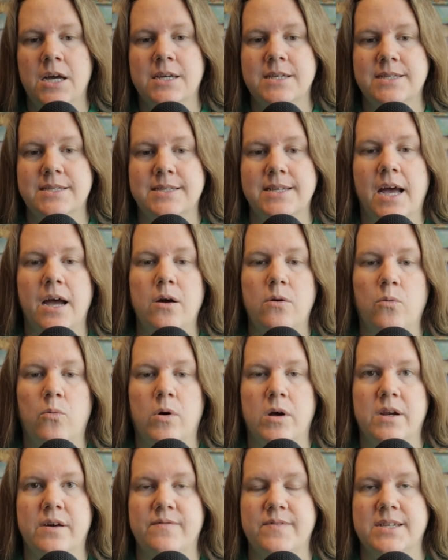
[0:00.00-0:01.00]
sent
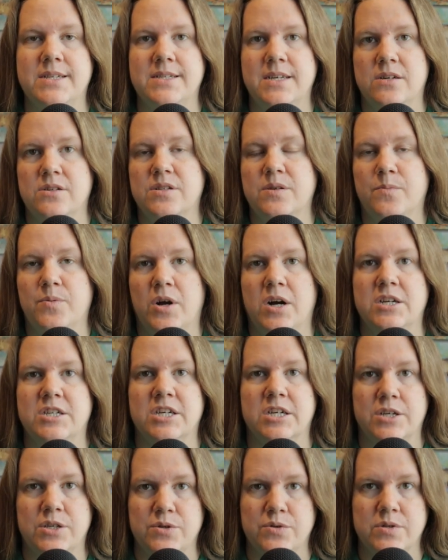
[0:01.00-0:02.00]
one of the Delta
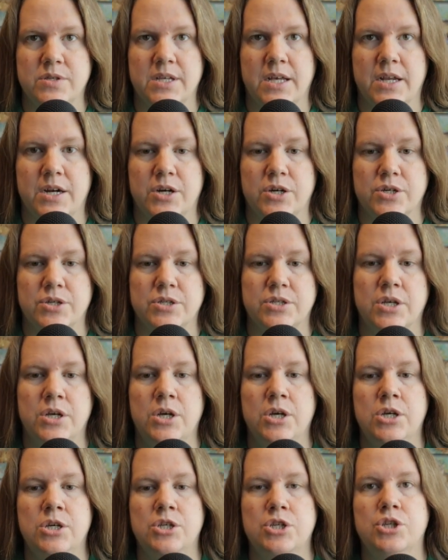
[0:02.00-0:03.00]
Project newsletters
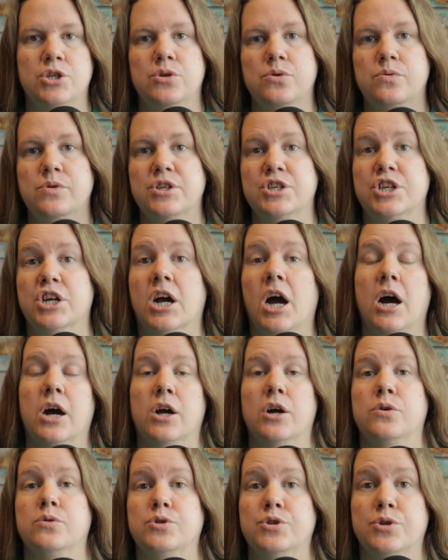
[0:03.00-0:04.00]
to the
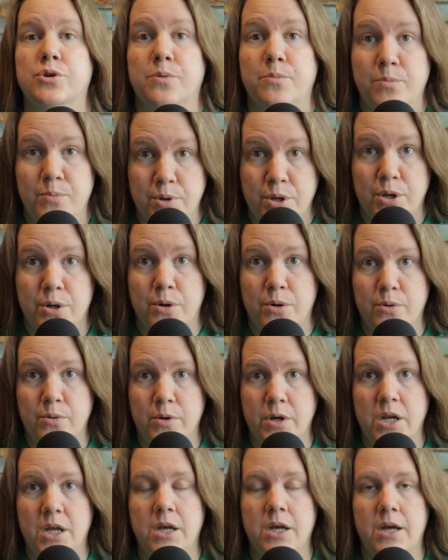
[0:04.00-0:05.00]
Chicago
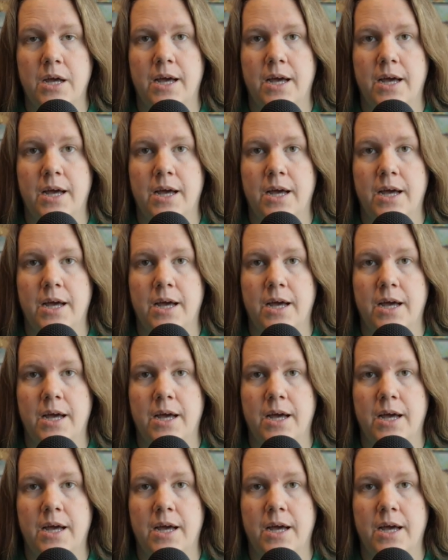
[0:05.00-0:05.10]
Tribune,